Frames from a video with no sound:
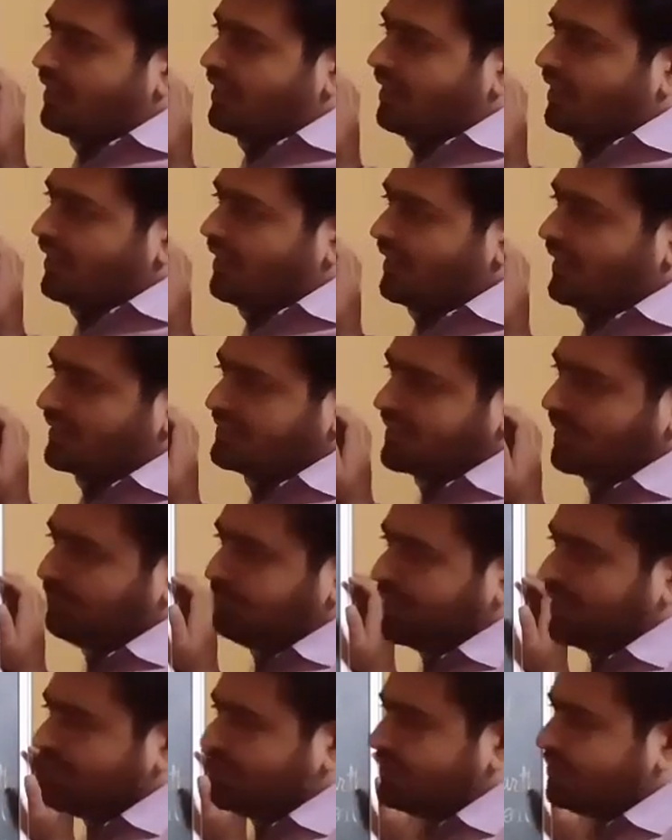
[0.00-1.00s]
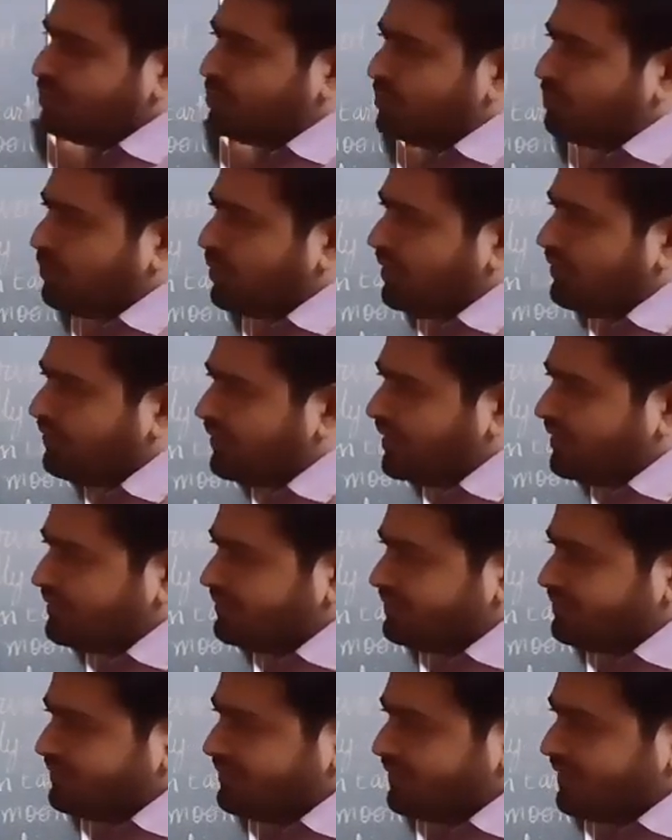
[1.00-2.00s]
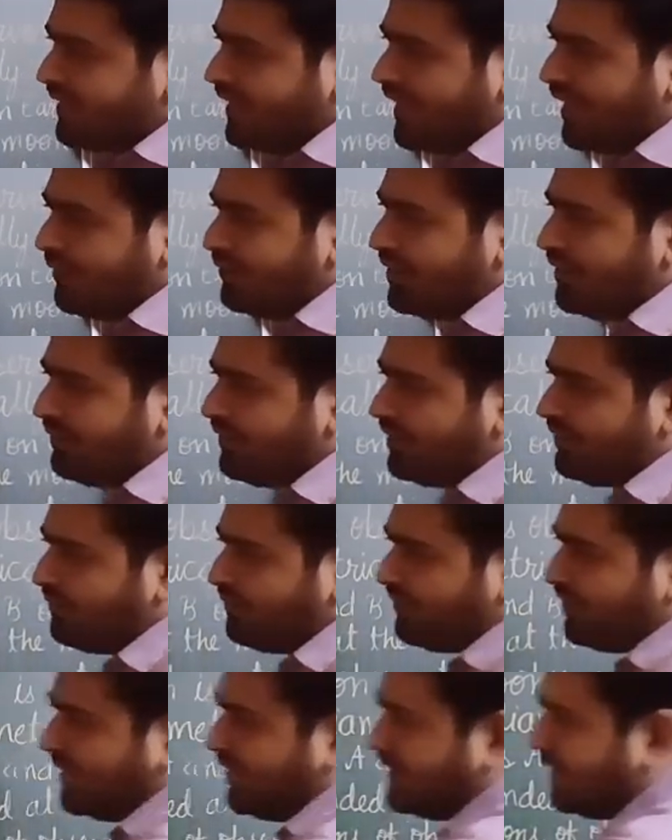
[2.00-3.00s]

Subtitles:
In example 2.1 they have given 1